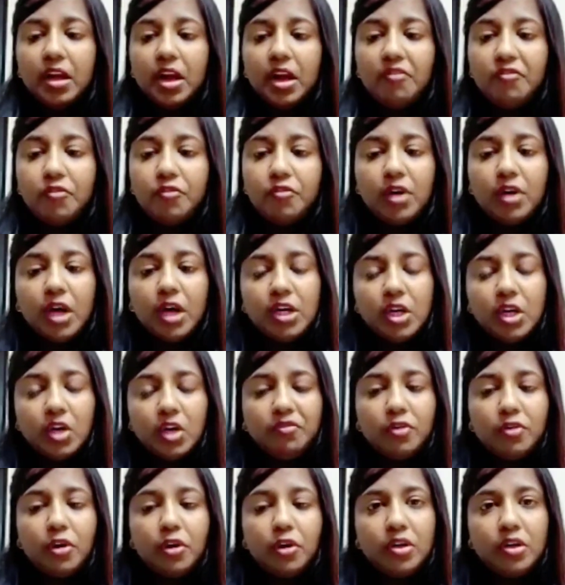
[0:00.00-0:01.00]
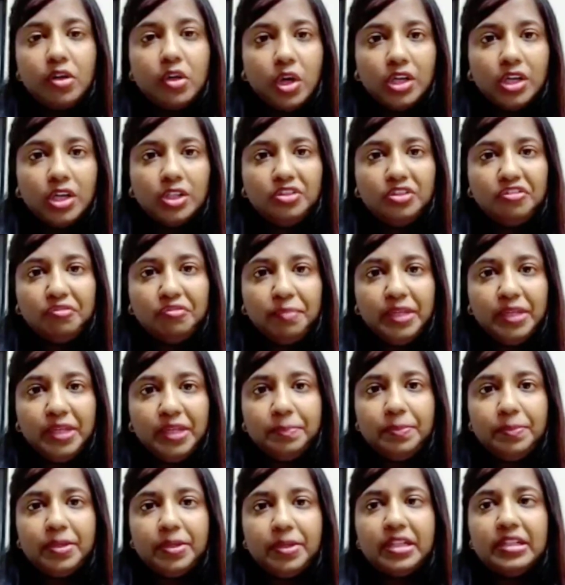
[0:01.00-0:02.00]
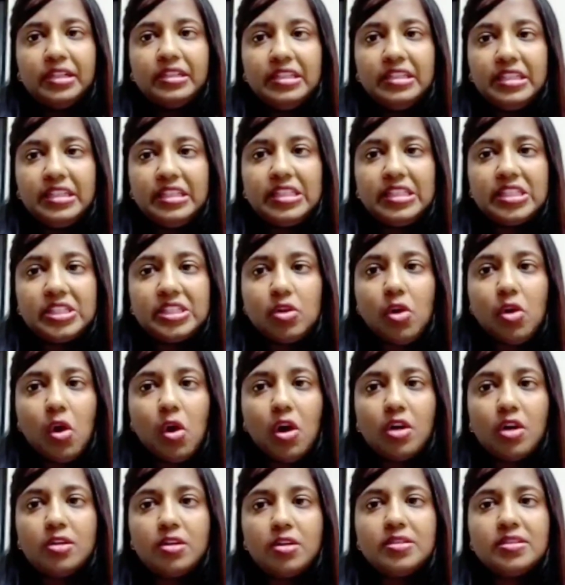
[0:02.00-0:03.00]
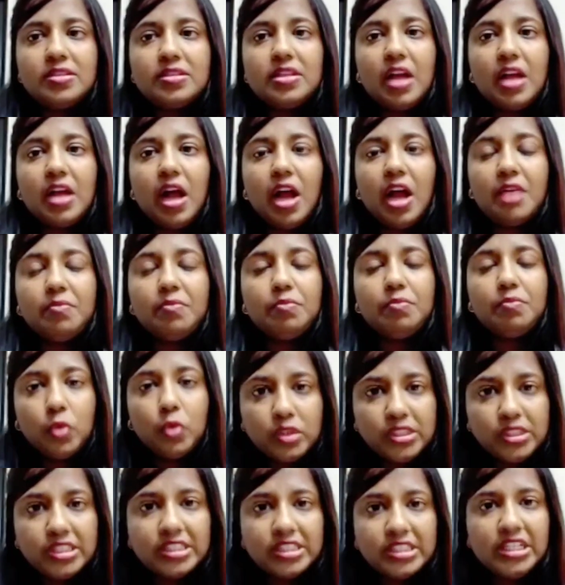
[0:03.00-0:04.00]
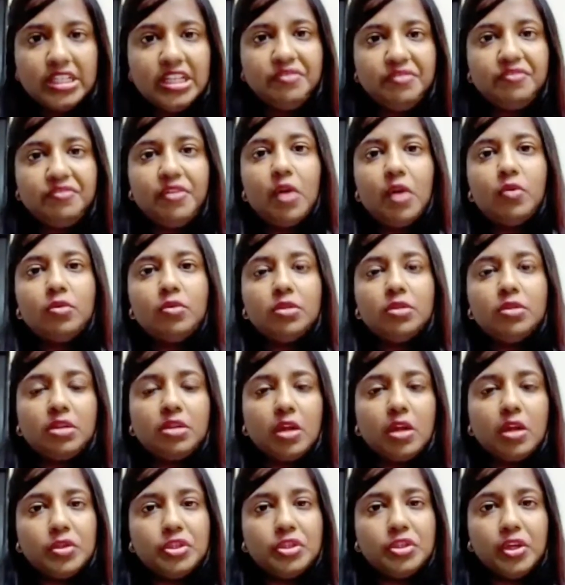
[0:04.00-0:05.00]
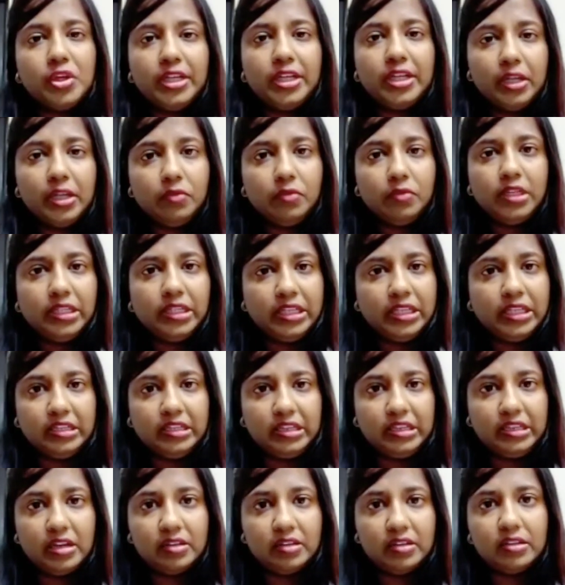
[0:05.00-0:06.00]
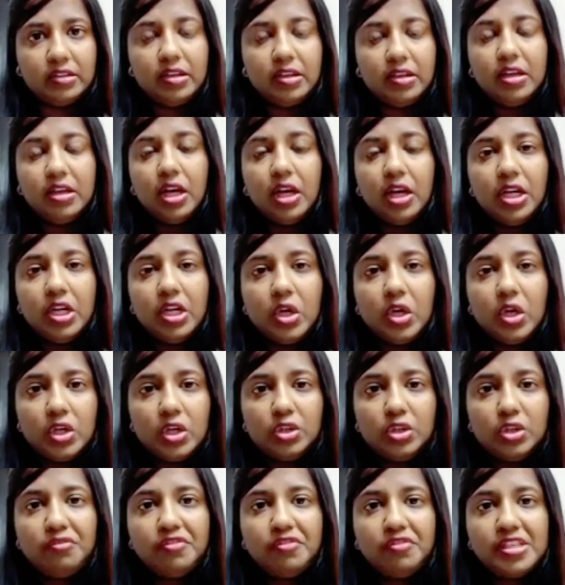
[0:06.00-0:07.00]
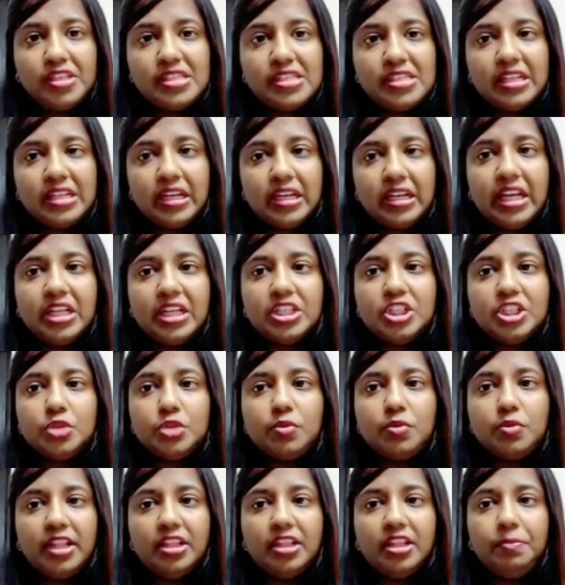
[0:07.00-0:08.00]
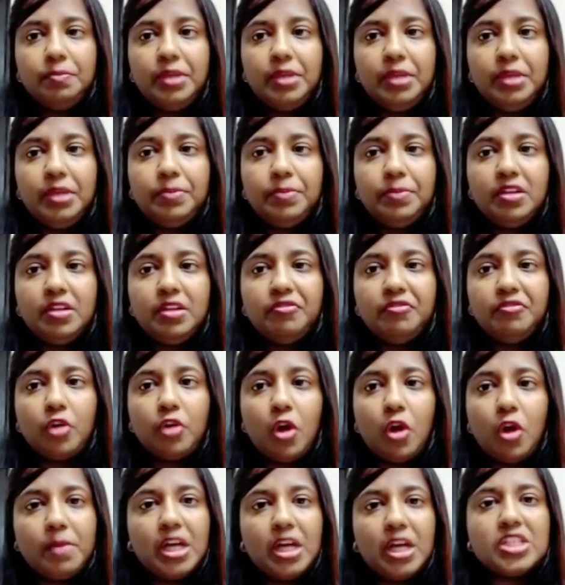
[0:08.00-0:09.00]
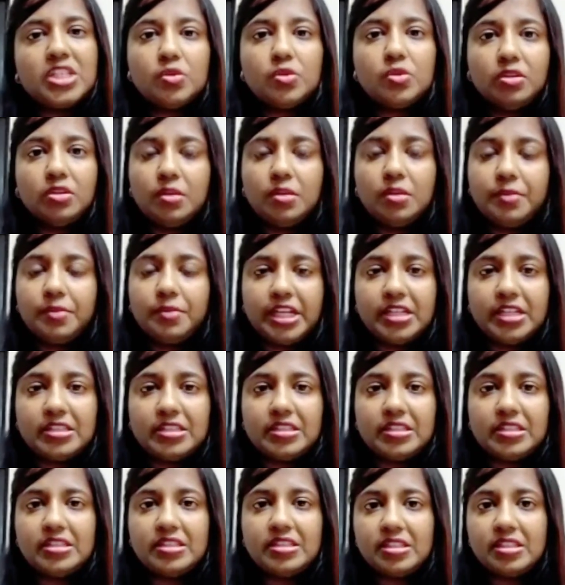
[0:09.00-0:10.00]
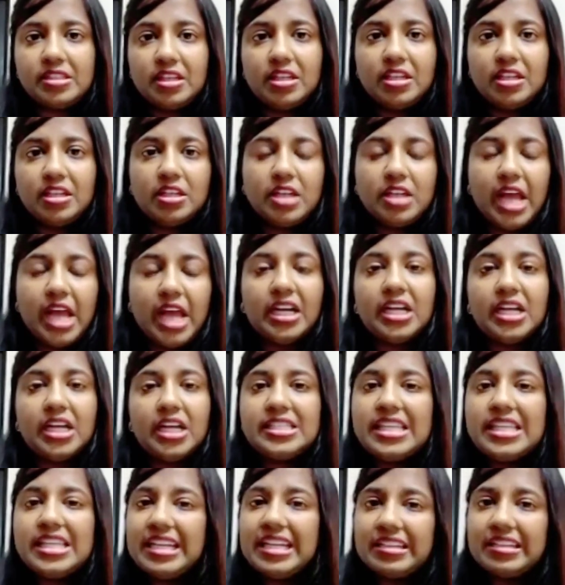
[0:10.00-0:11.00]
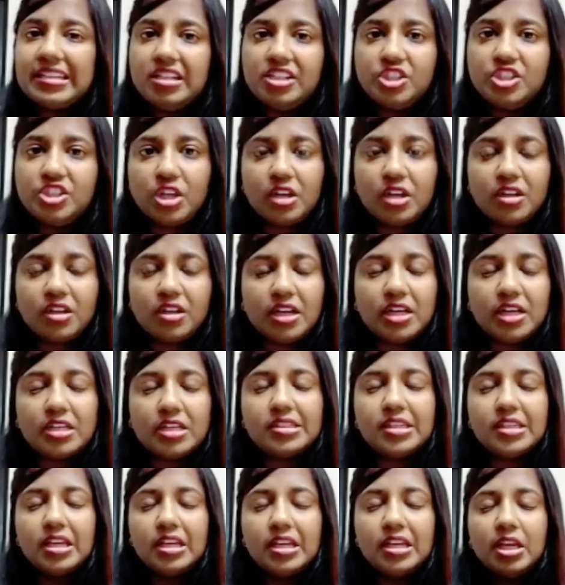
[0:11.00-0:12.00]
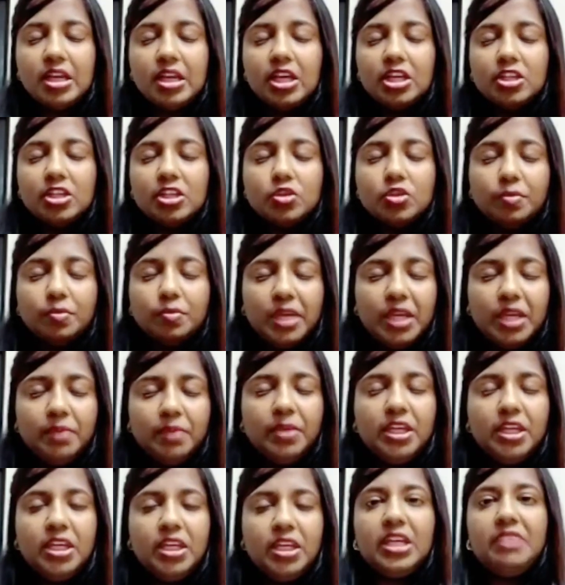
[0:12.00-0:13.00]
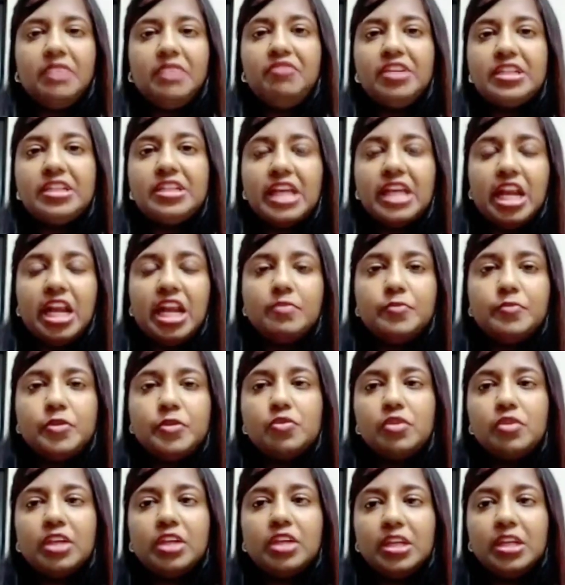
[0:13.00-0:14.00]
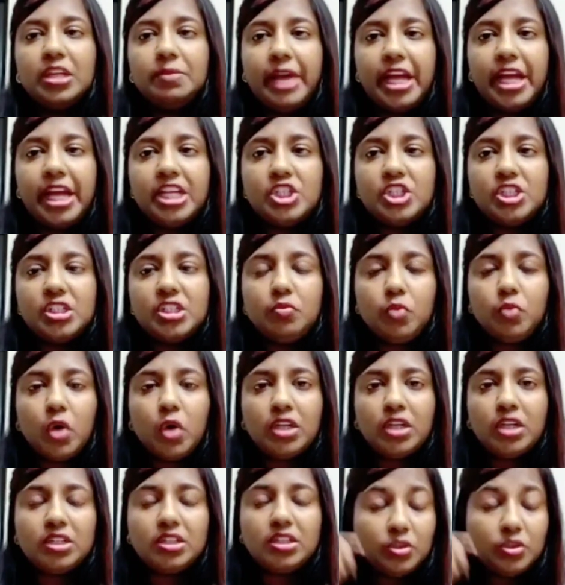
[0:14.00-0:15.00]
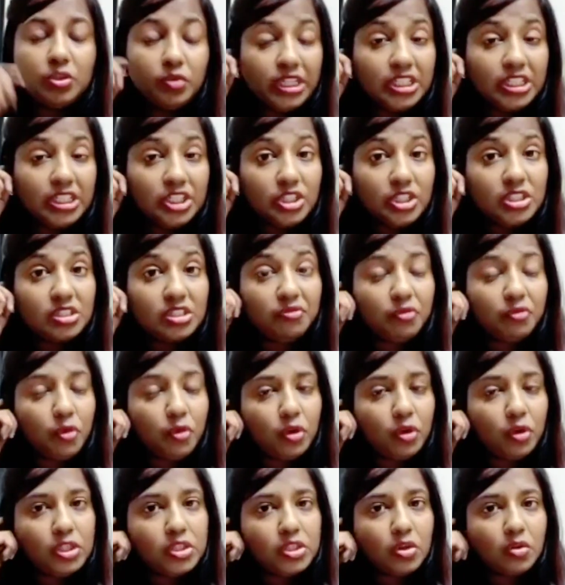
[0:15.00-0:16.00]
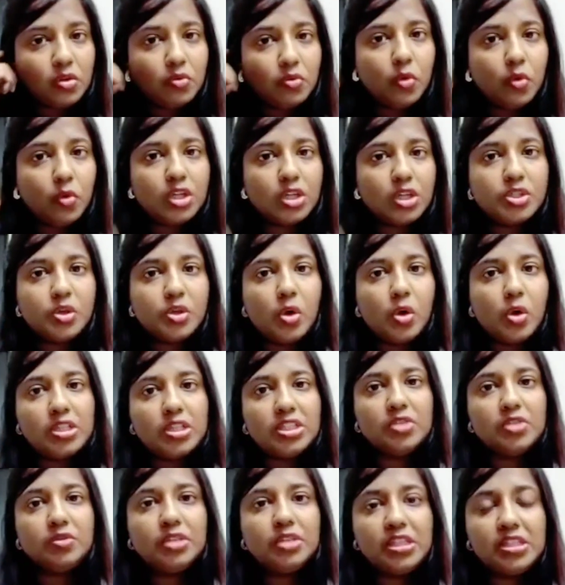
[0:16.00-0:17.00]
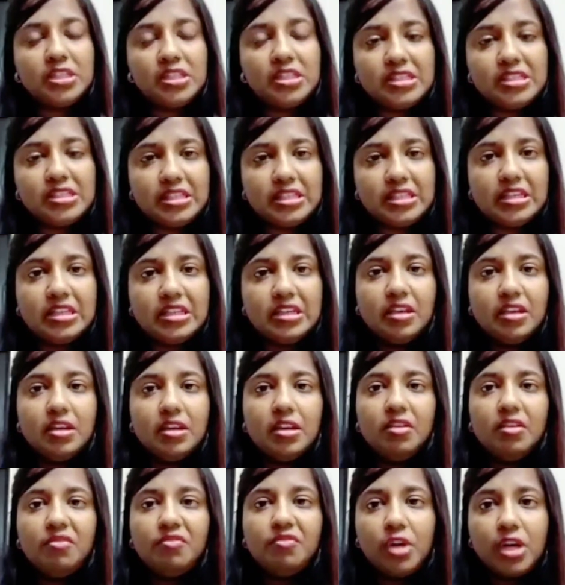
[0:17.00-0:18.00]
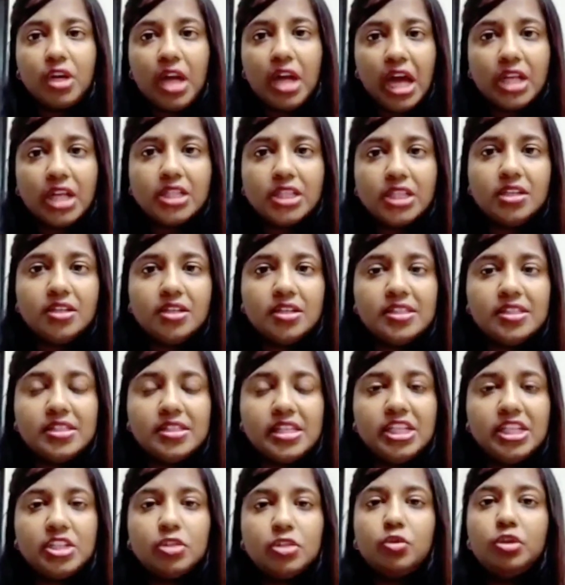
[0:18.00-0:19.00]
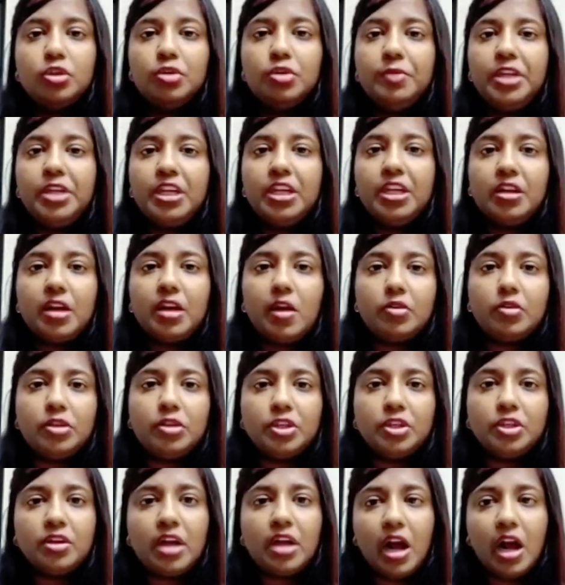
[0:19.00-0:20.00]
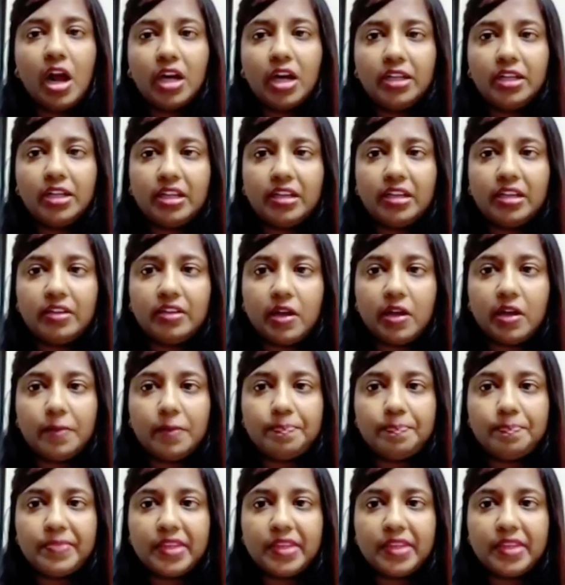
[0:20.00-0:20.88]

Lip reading: For a lot of people, these cords are mostly found around your navel area. A lot of us connect to other people from our solar plexus and our sacral chakras. So maybe if it helps, you can imagine what you can just focus on what cords you can see. For others, it could be around your heart area.